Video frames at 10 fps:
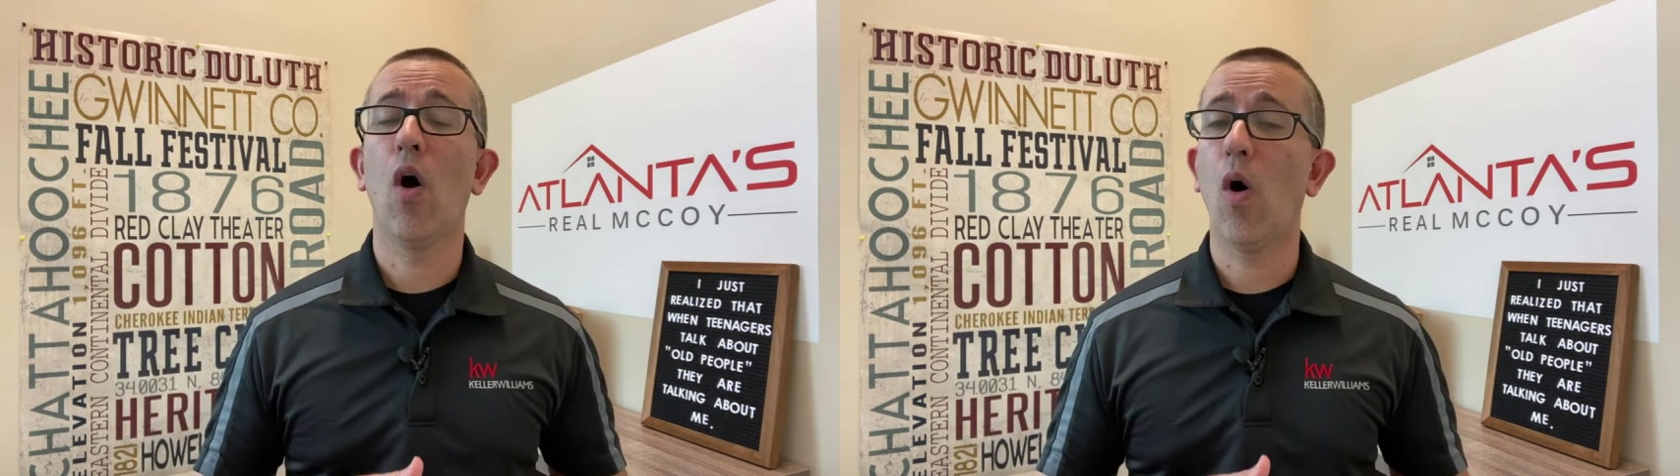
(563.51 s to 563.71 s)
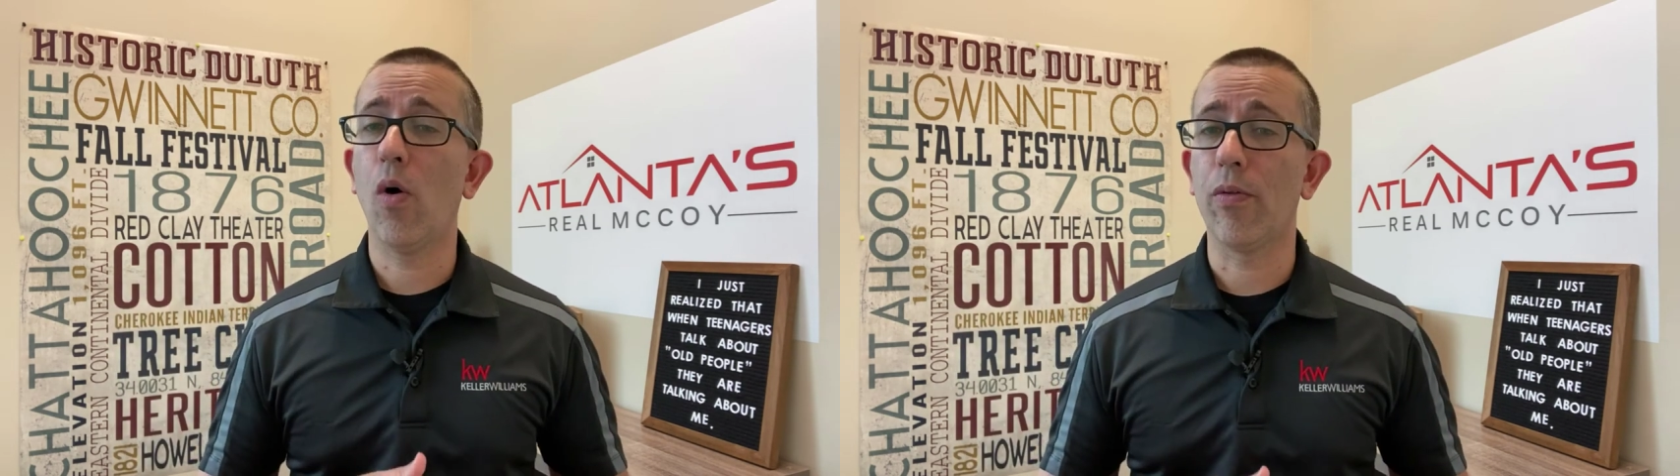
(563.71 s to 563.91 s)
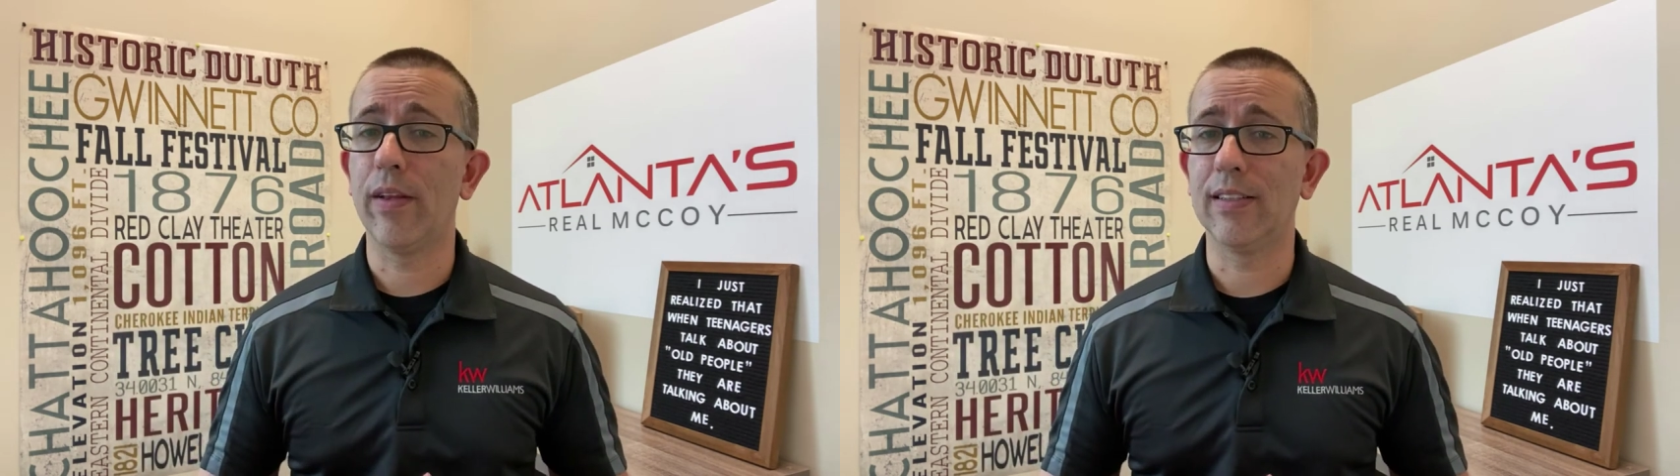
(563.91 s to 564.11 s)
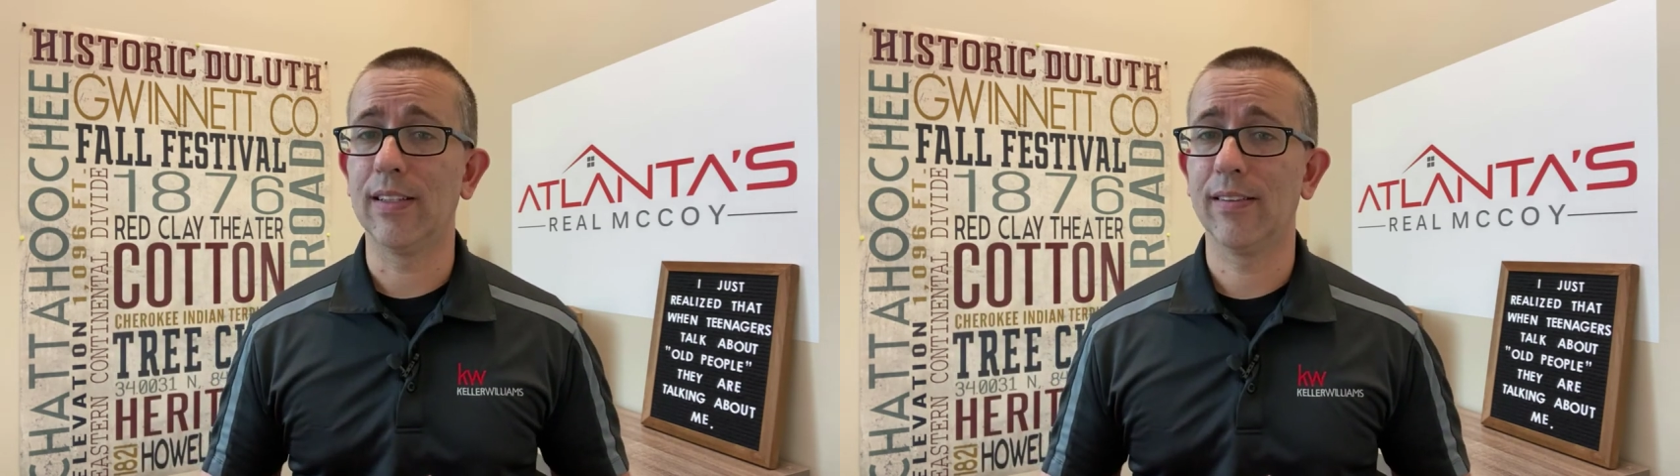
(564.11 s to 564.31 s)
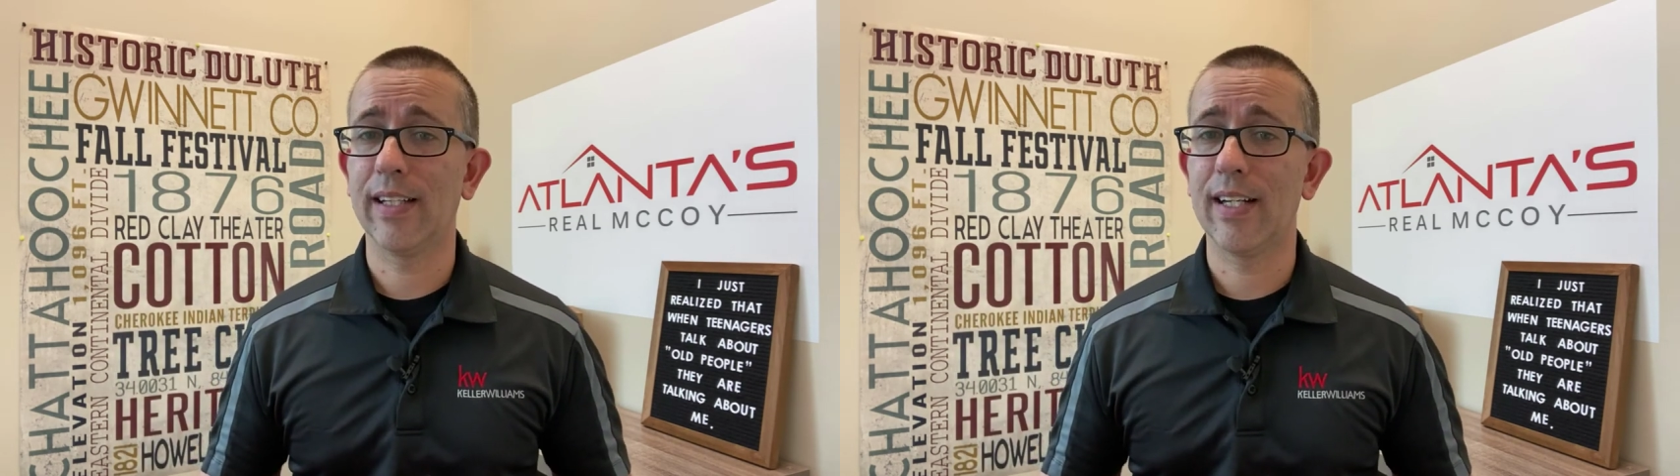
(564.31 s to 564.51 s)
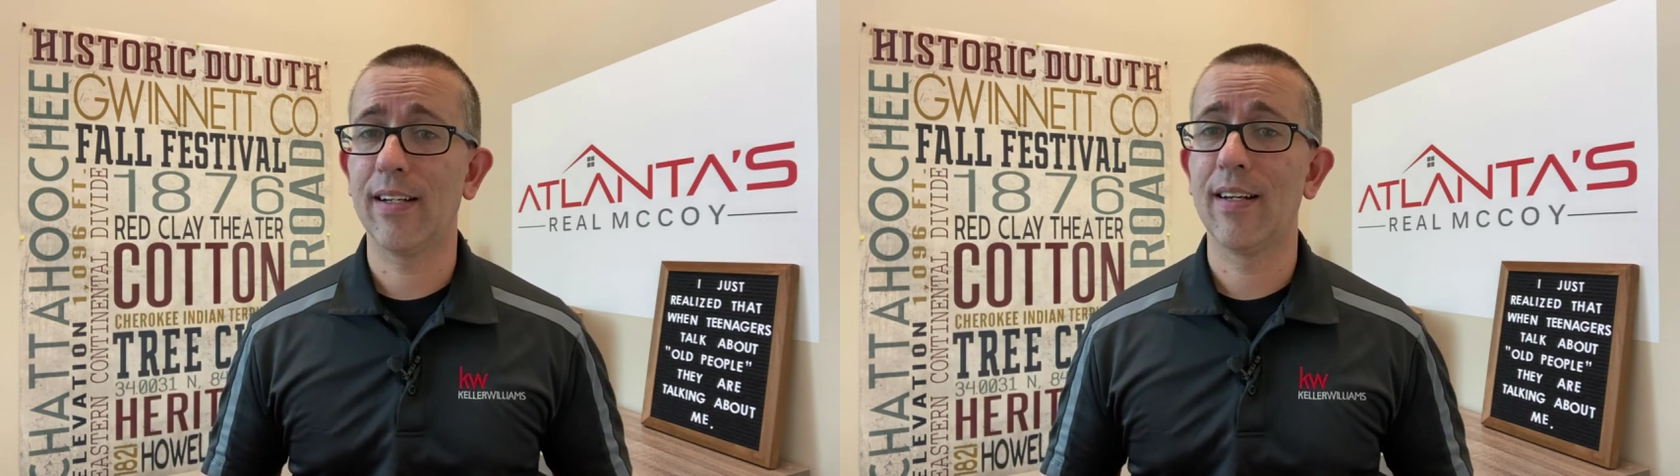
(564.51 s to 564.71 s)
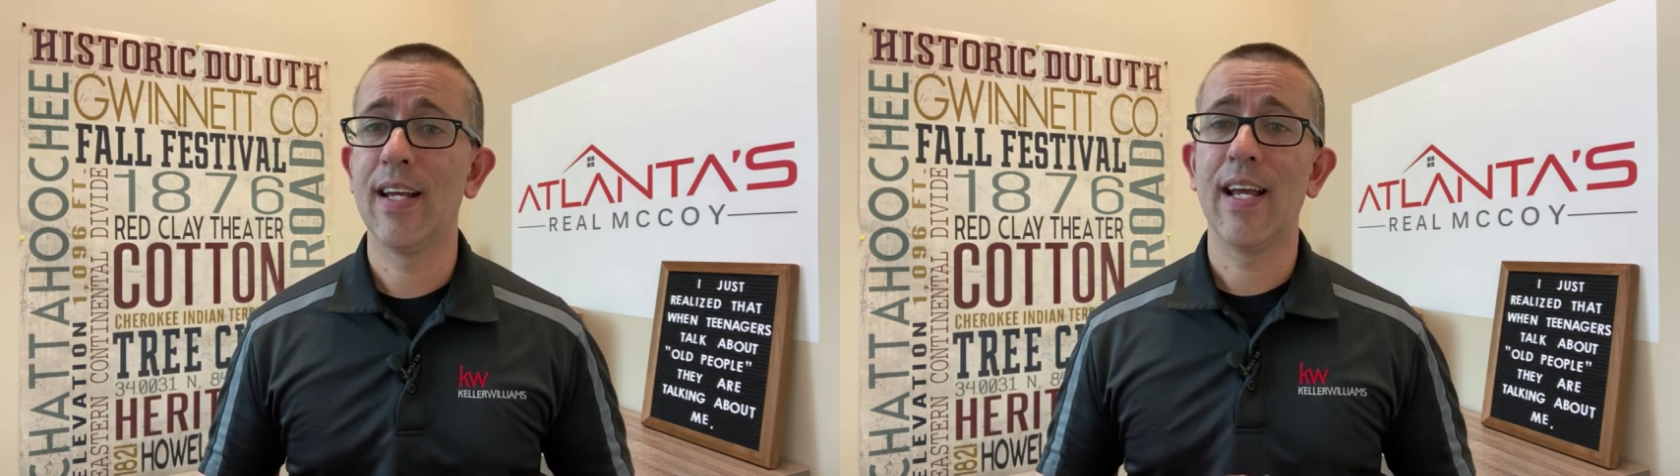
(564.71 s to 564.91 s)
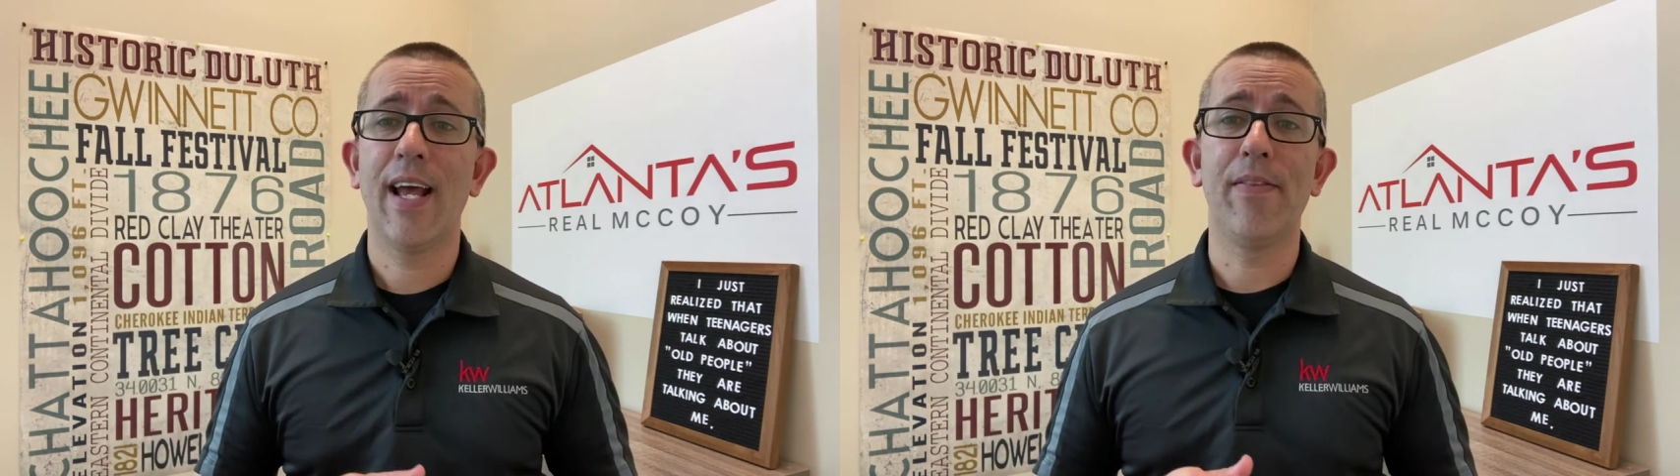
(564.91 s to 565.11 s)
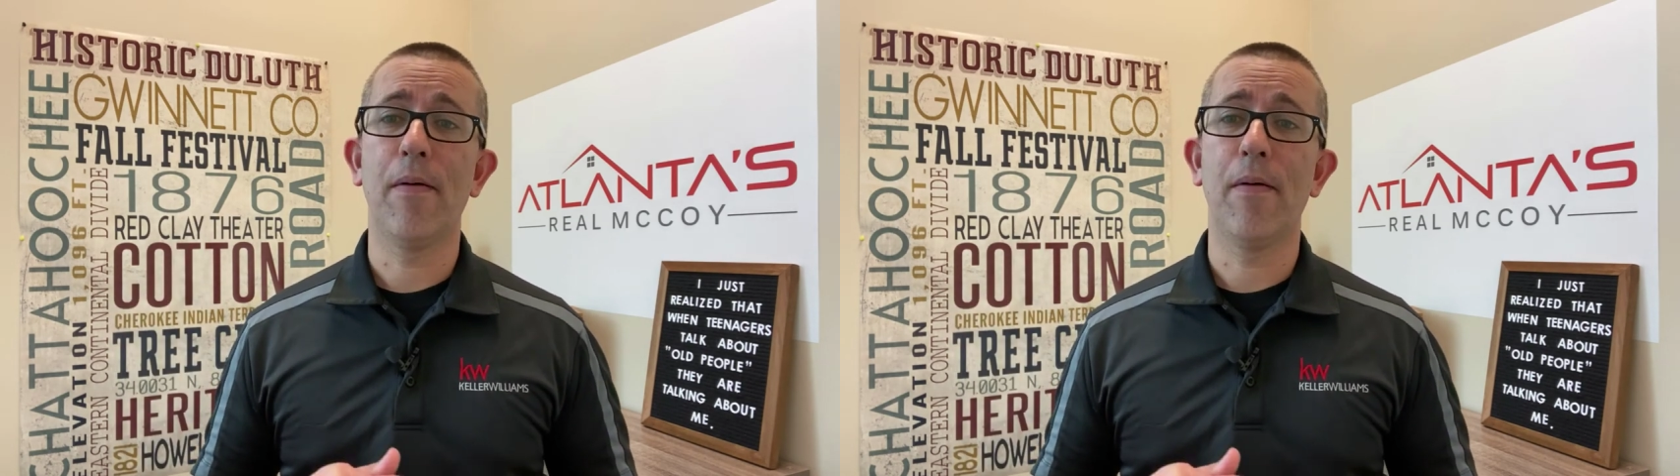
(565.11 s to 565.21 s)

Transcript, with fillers: all things Atlanta and